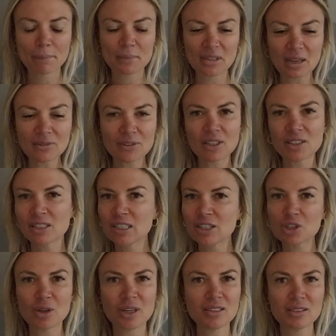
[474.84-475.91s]

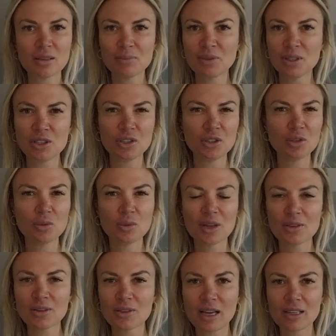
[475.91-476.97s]
definitely trying something new,
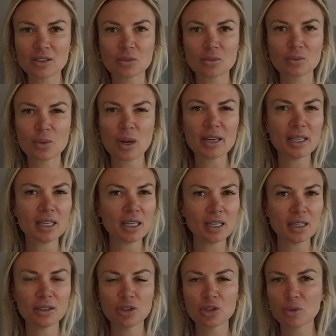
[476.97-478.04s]
whether that's
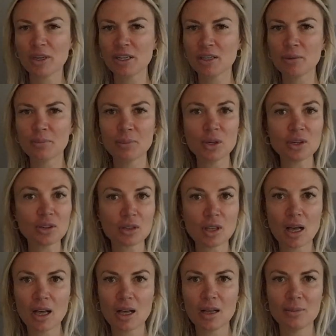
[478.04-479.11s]
running, joining a book
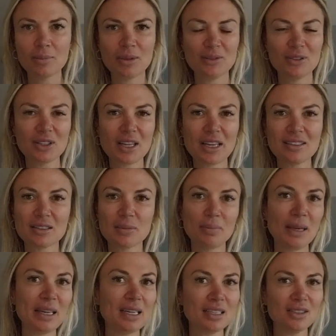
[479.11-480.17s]
club, if you like to
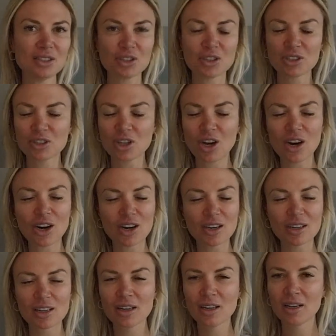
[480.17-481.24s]
paint, you're into art,